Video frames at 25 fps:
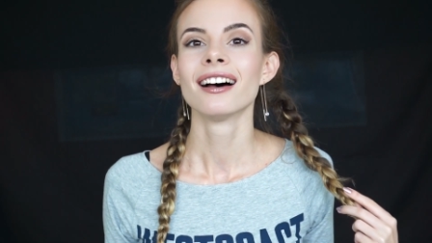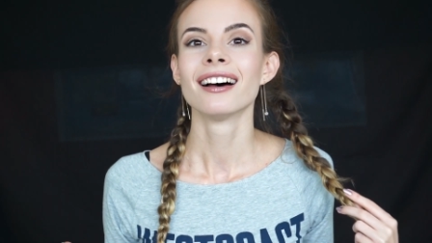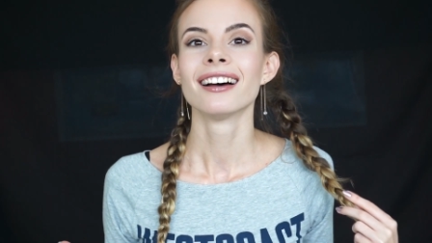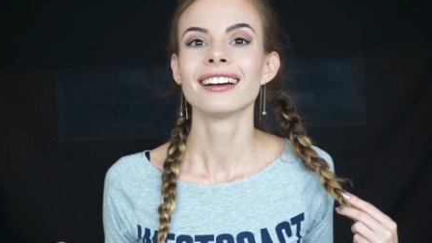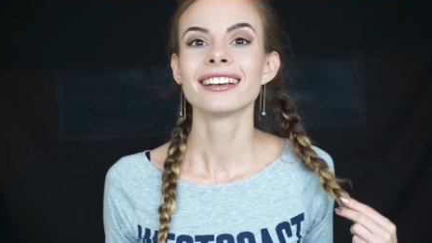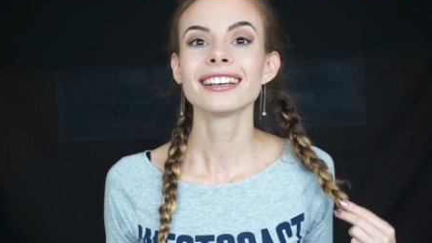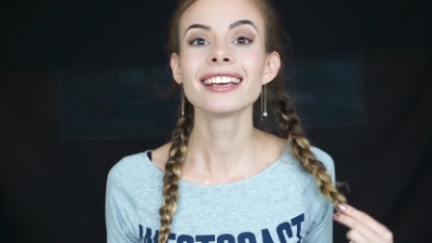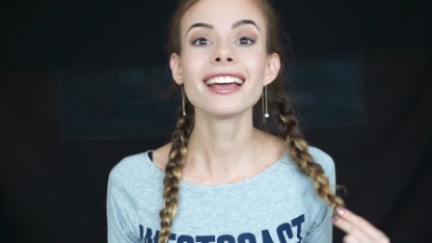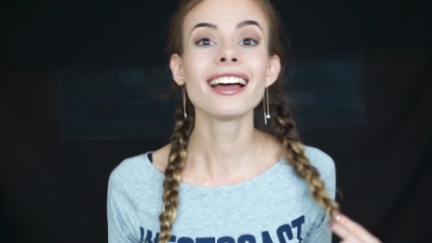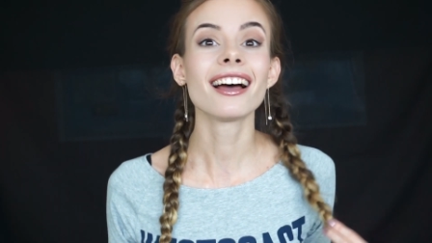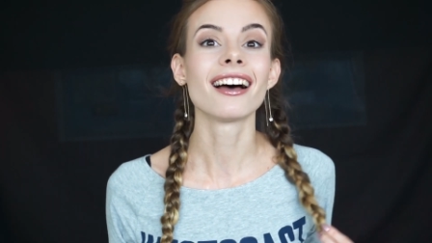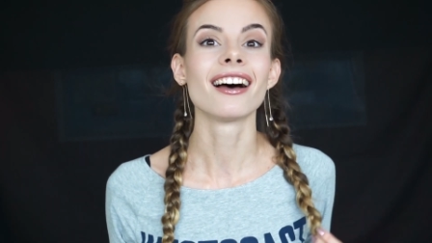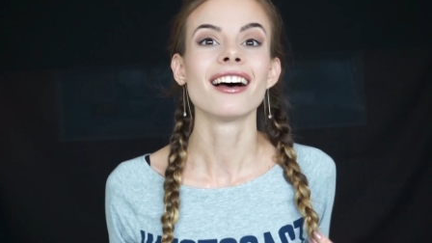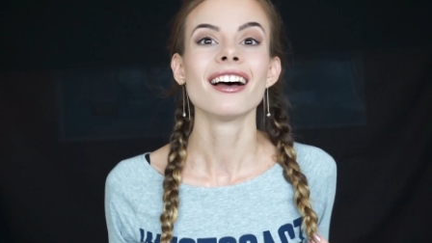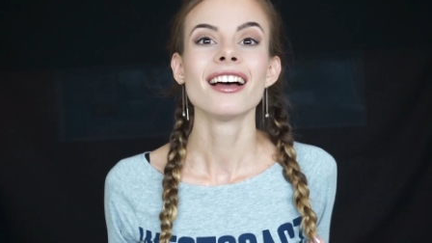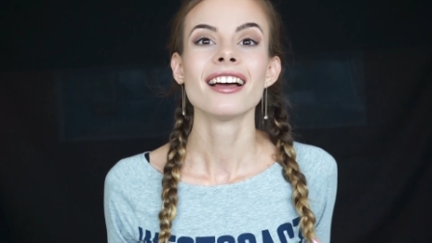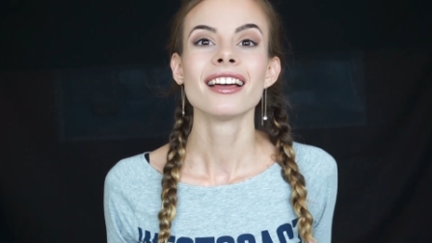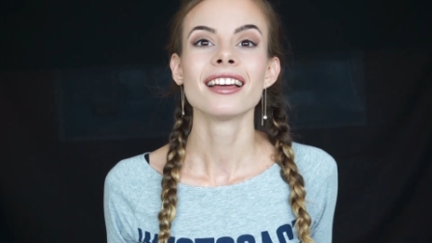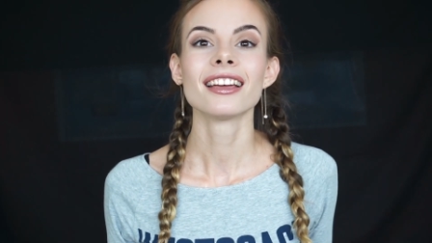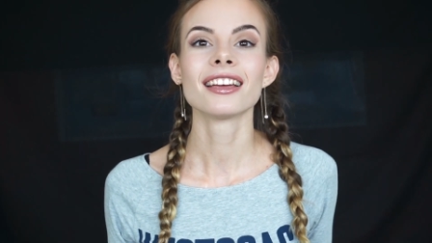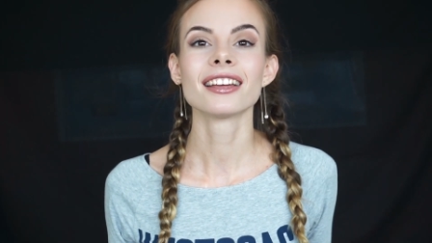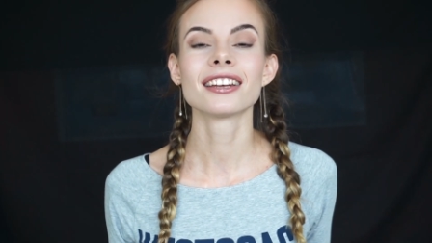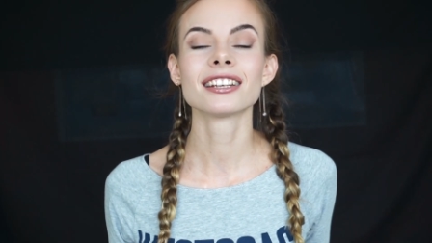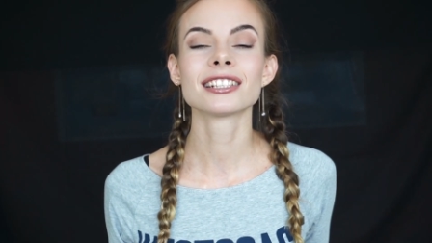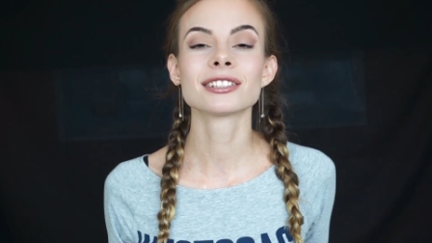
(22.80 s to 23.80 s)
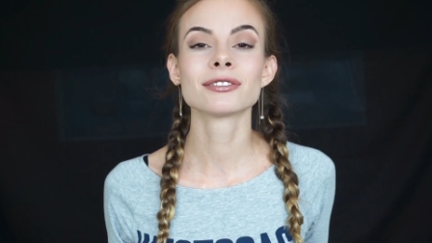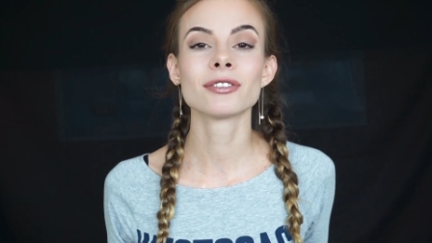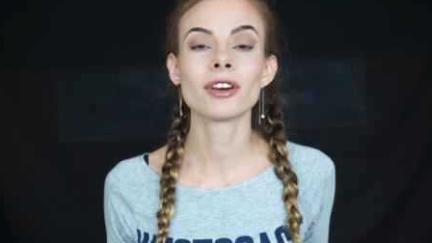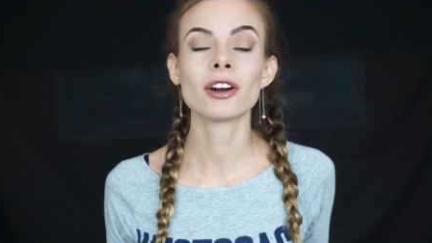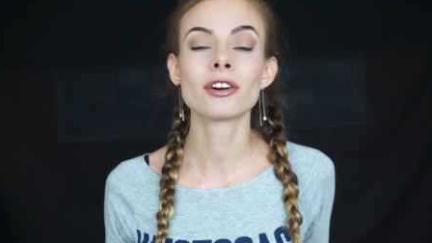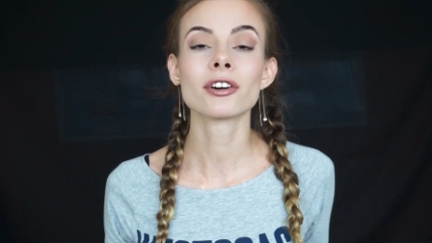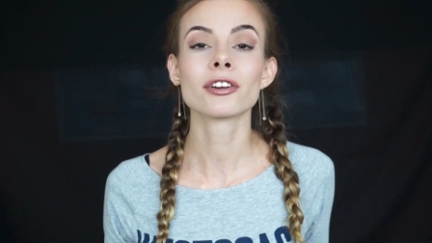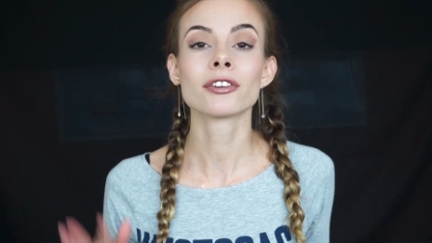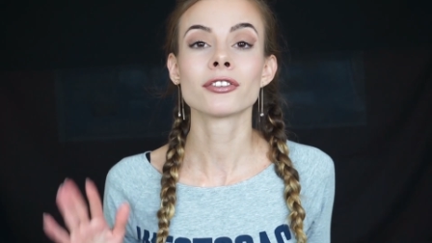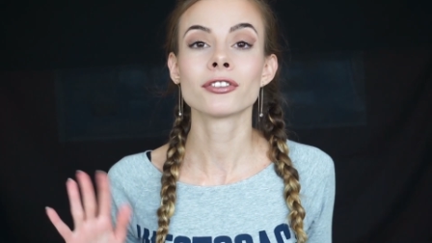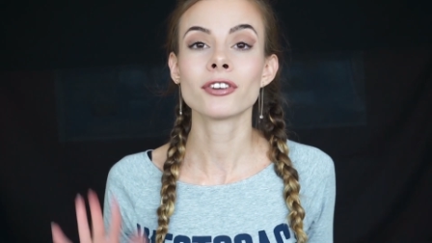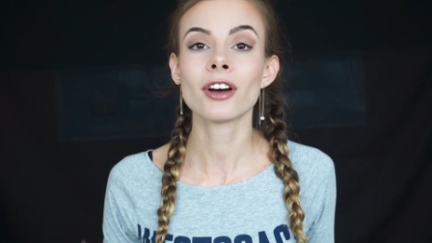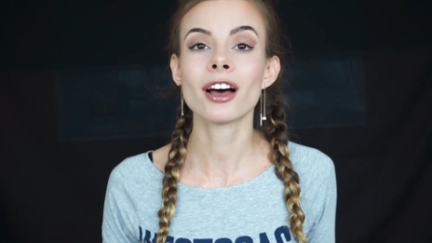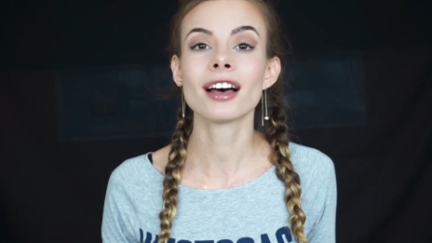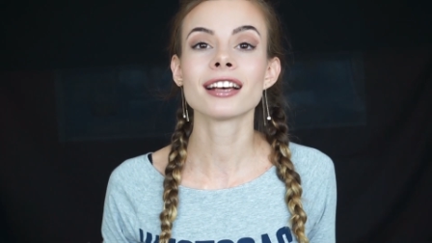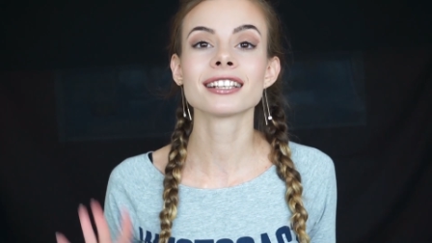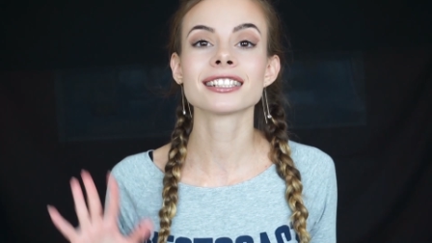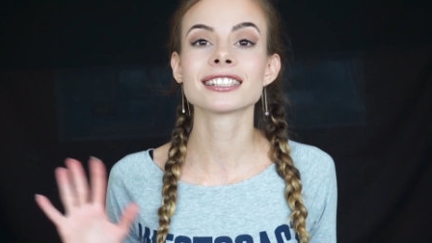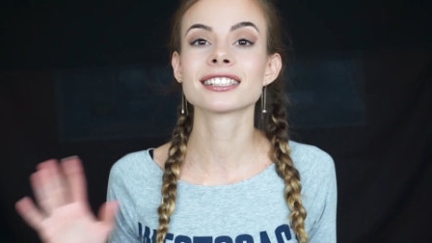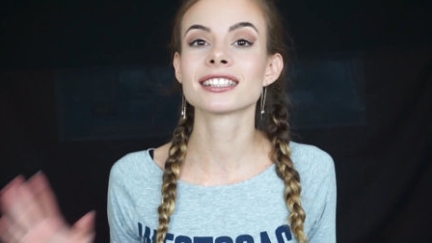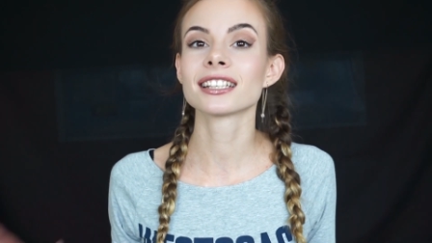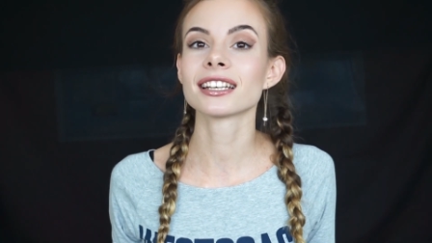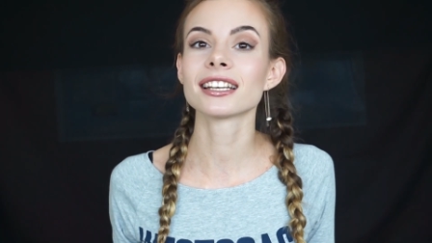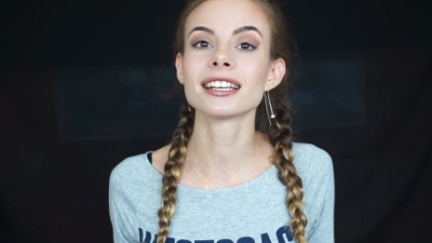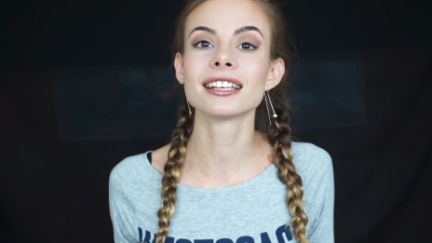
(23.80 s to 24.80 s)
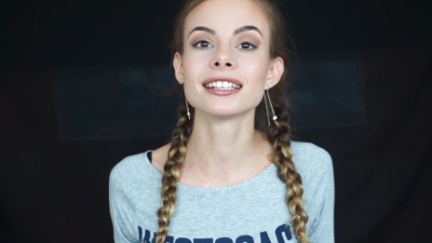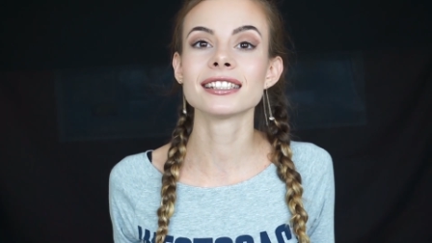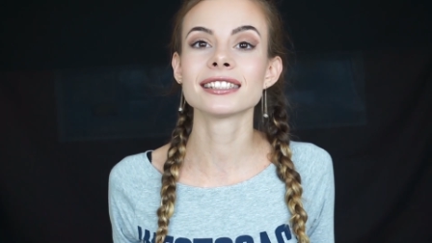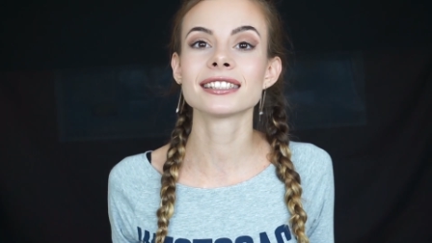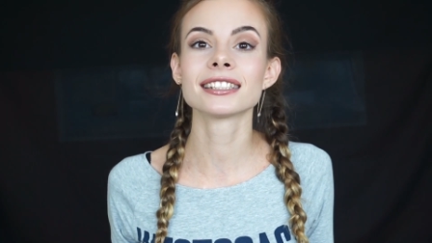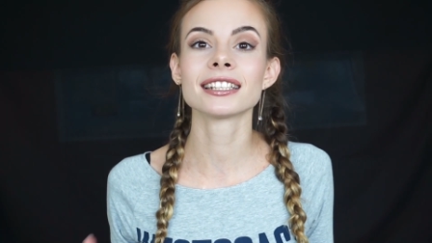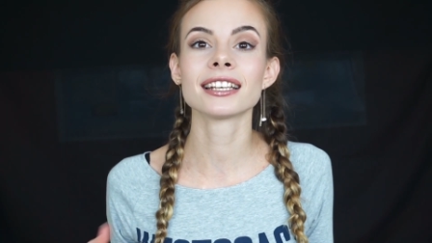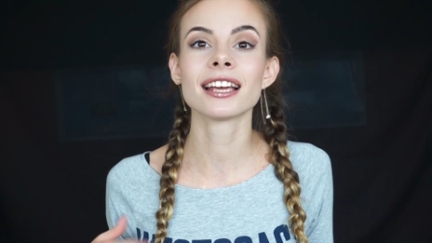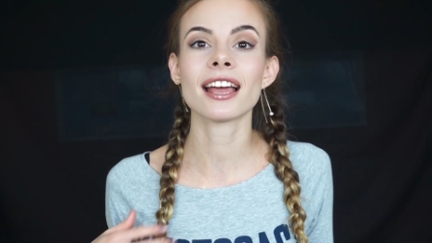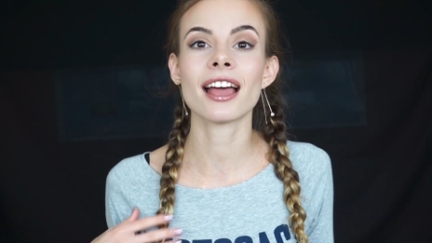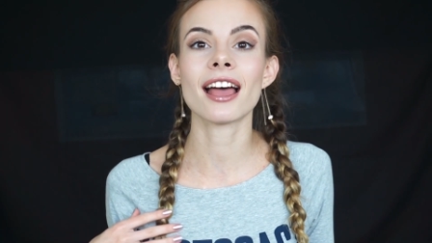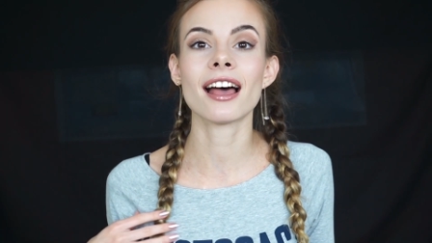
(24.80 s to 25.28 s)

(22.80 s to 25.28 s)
yeah, it is very fast, easy,